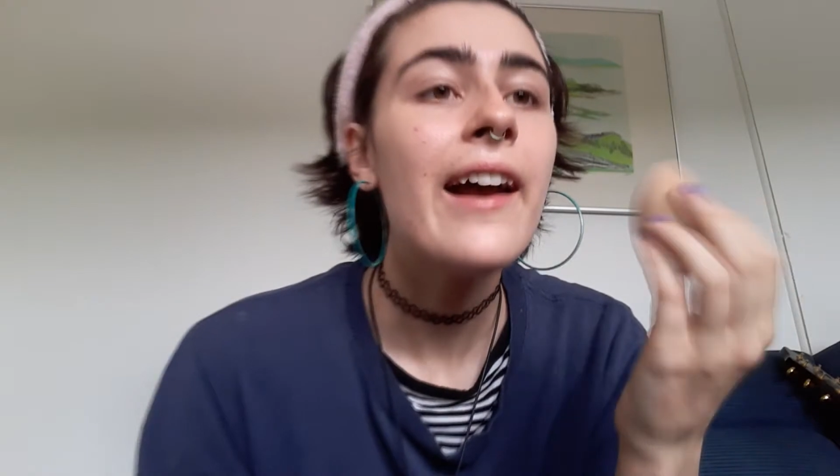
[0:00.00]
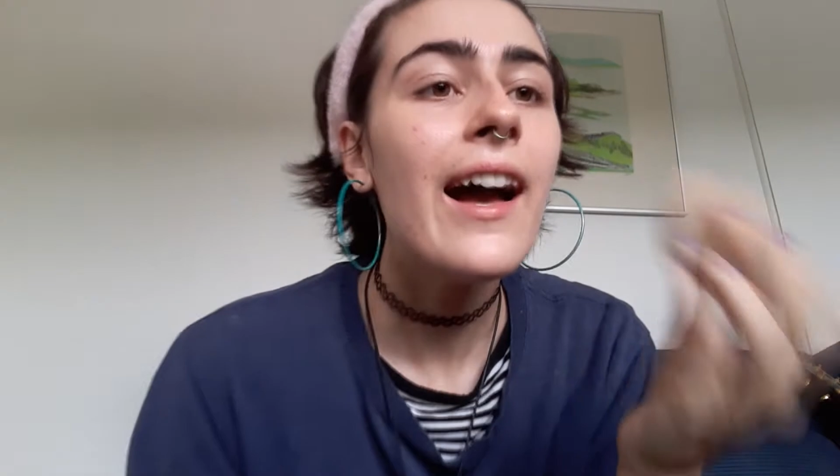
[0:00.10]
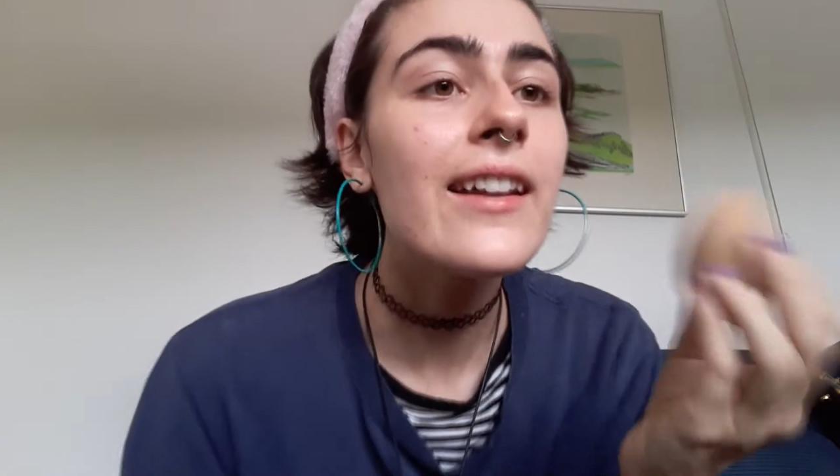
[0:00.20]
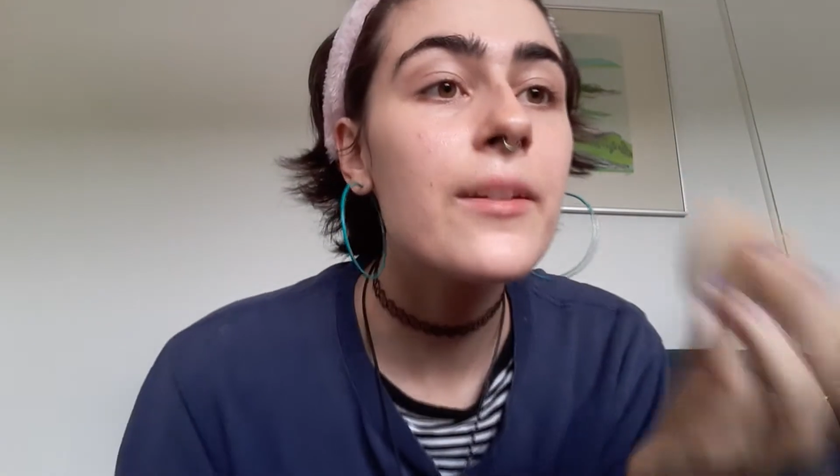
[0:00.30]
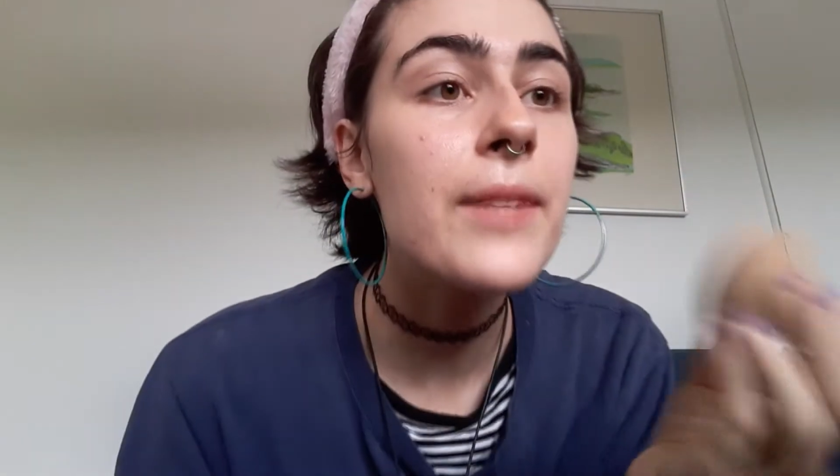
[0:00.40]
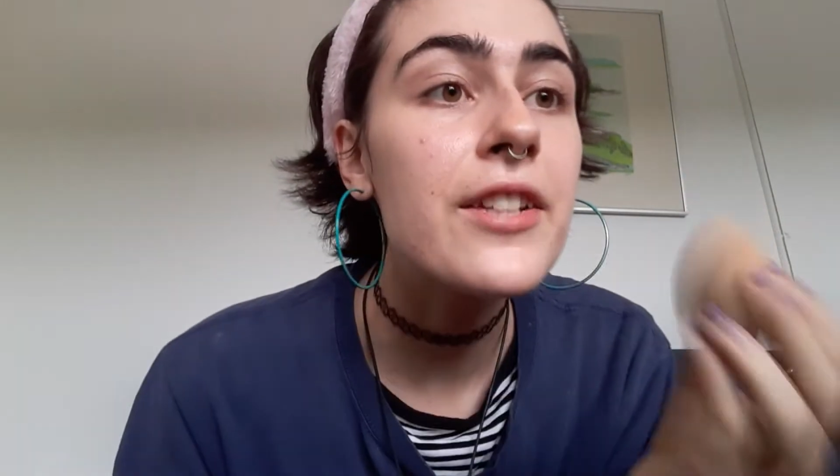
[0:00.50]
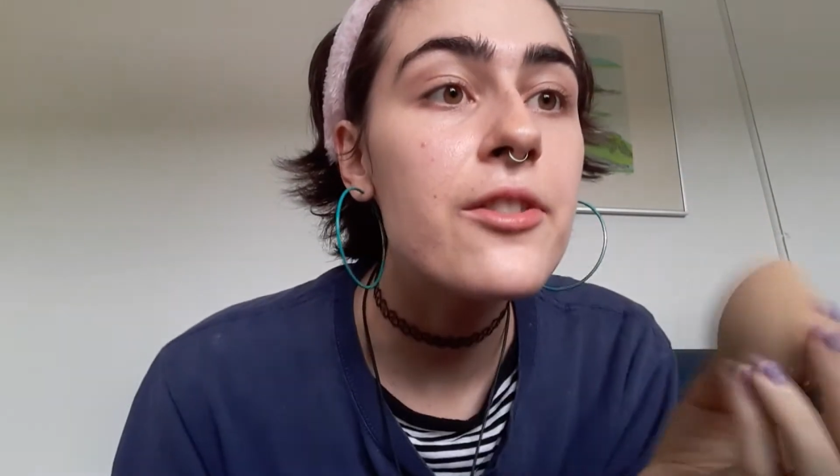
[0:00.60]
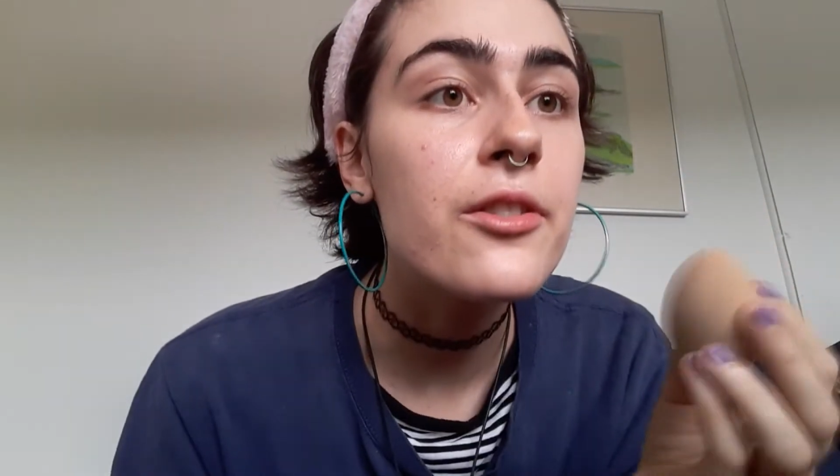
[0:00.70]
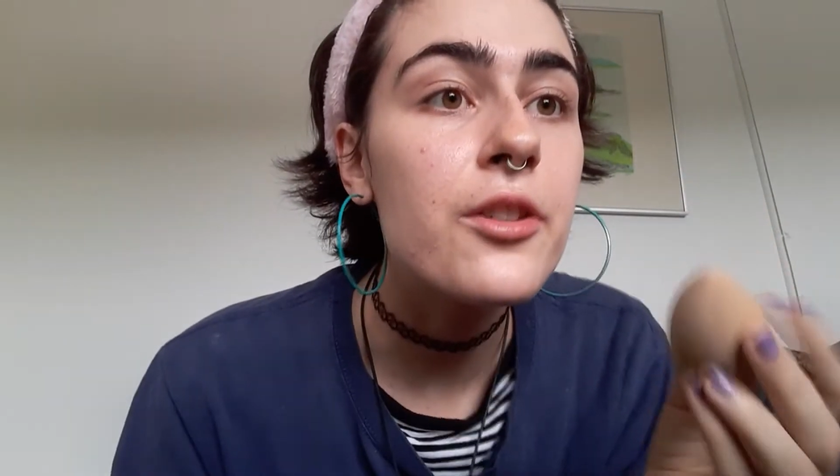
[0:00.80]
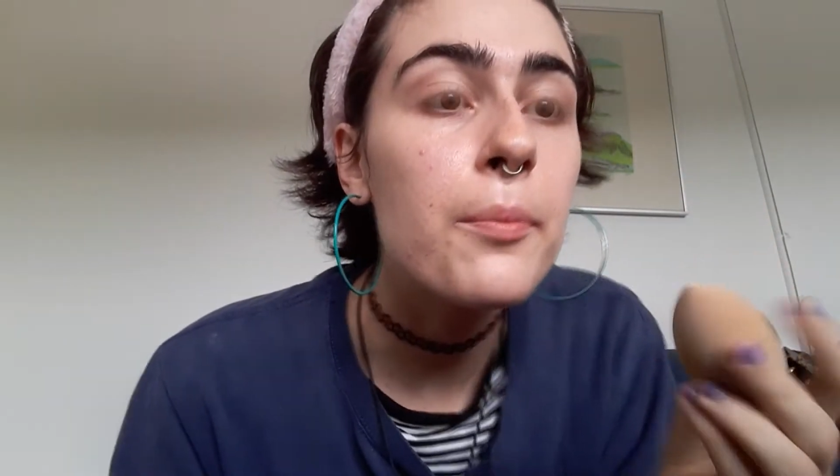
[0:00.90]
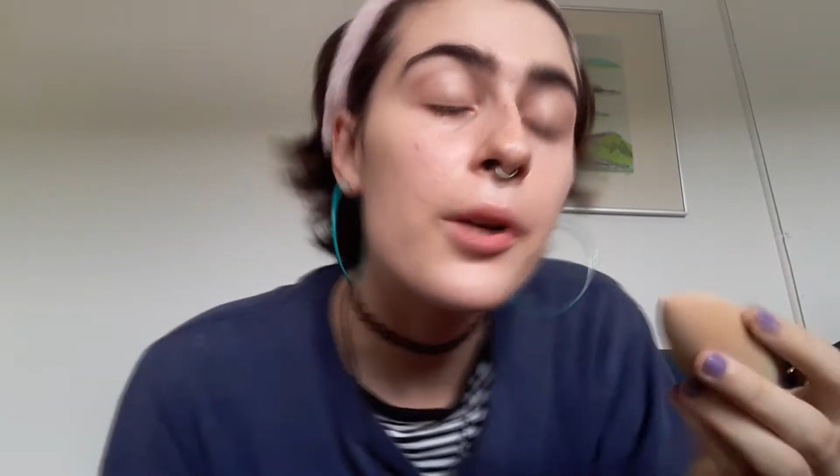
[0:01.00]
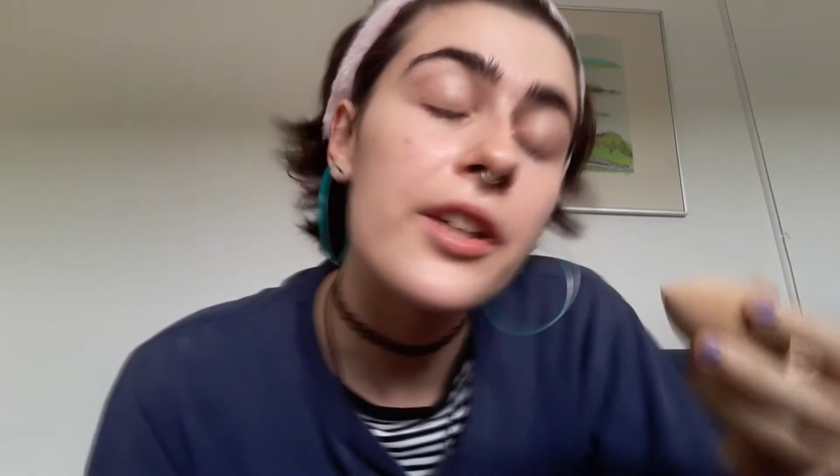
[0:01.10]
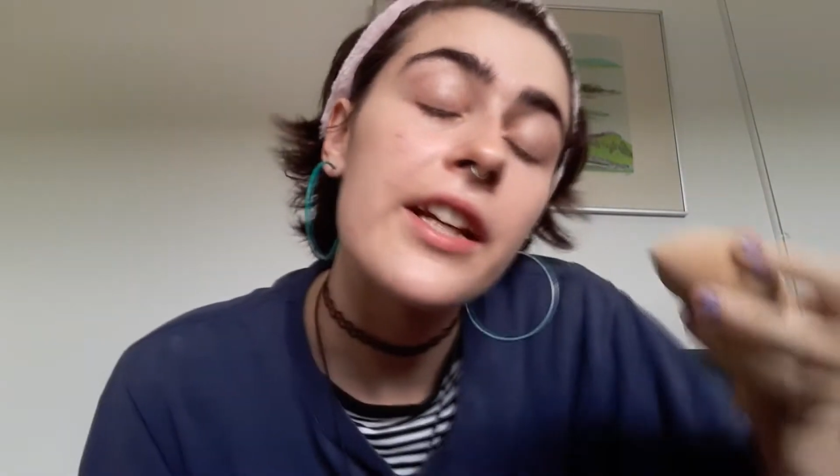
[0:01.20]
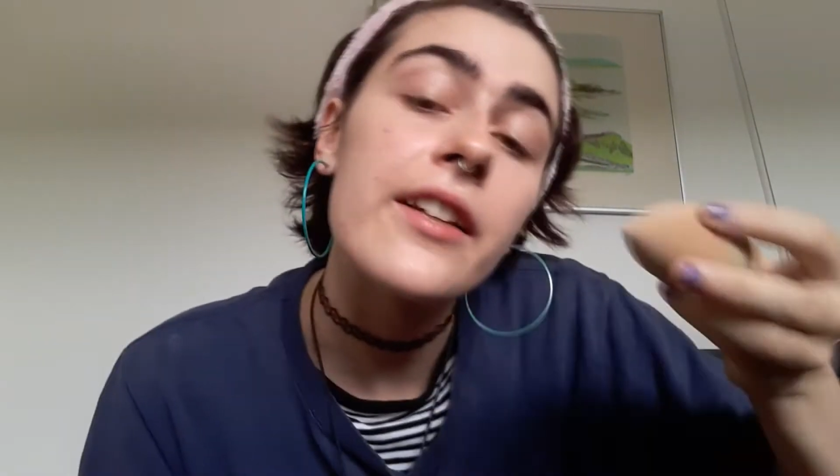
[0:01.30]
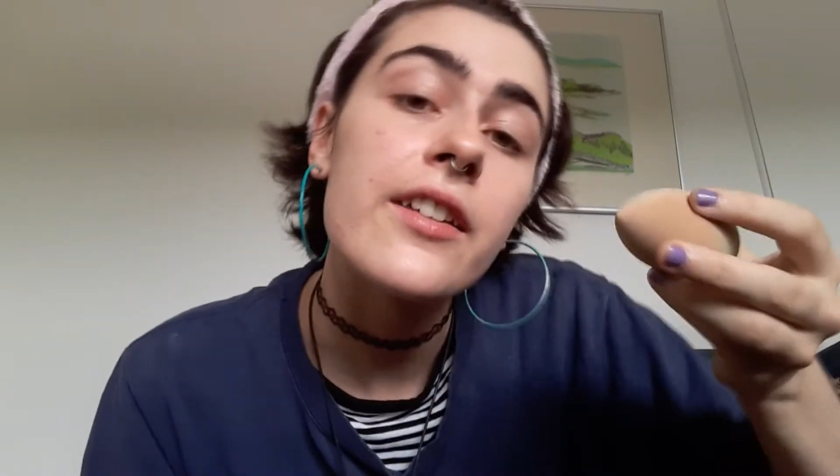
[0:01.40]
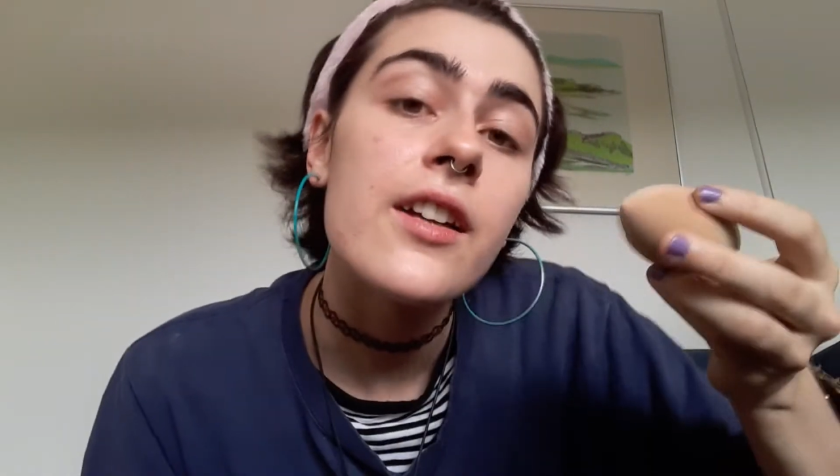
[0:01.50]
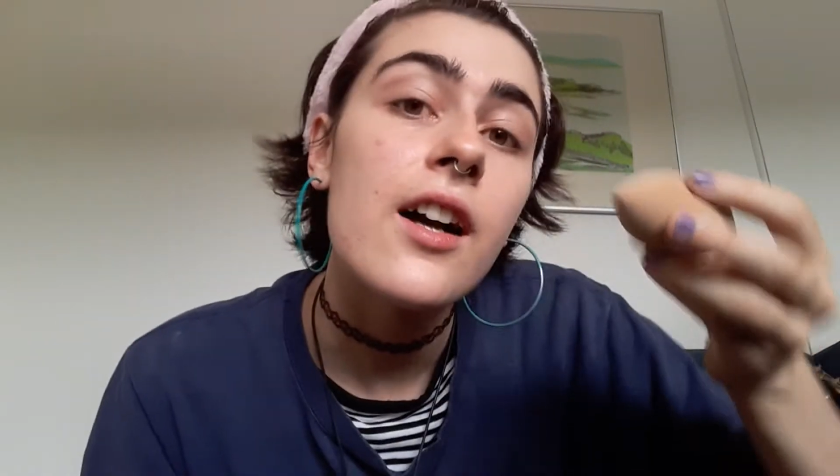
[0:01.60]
And I make sure to put it